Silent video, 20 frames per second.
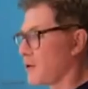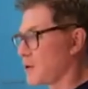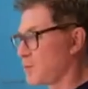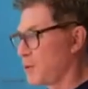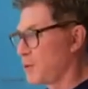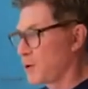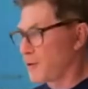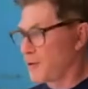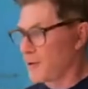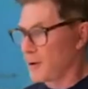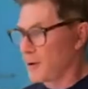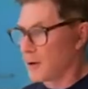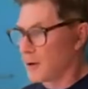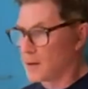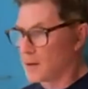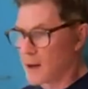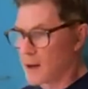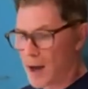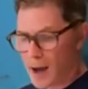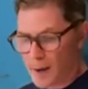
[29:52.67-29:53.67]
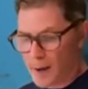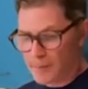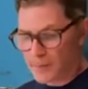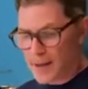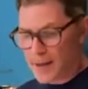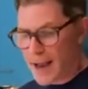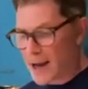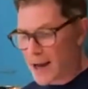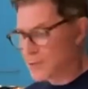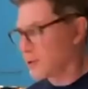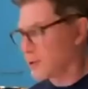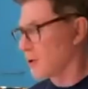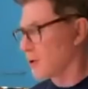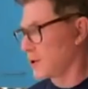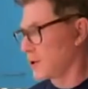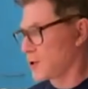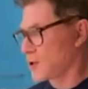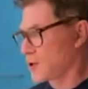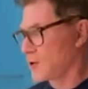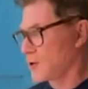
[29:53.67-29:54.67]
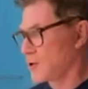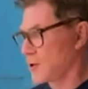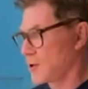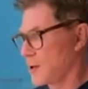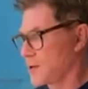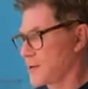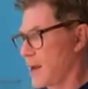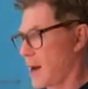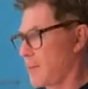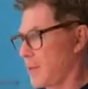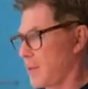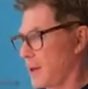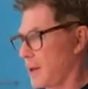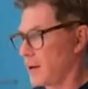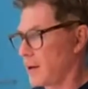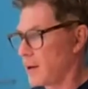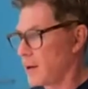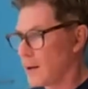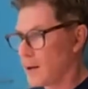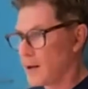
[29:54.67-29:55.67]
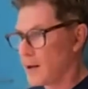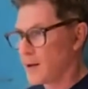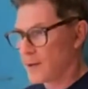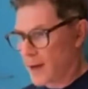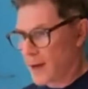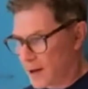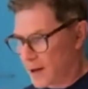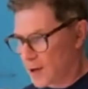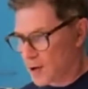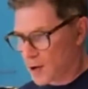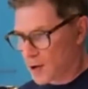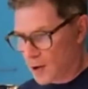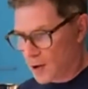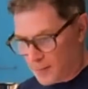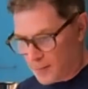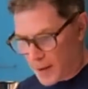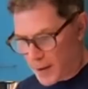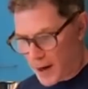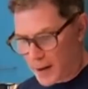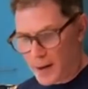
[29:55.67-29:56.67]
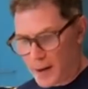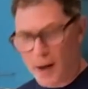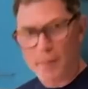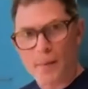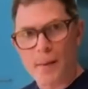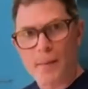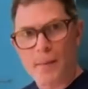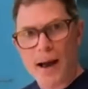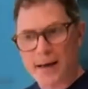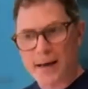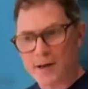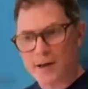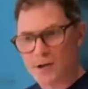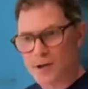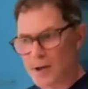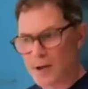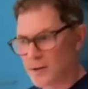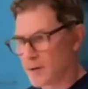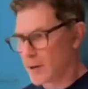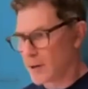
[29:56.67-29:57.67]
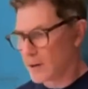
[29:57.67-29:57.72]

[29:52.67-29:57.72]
beautiful casserole dish that she sent me that I can cook my my mac and cheese in.